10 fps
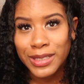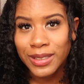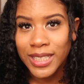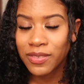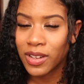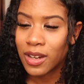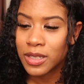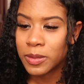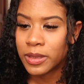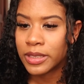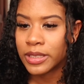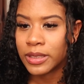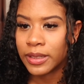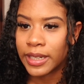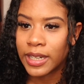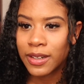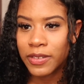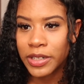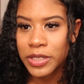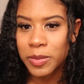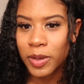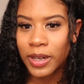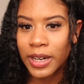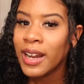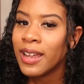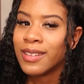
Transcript: Do you like vlogs more? Do you like hair videos more?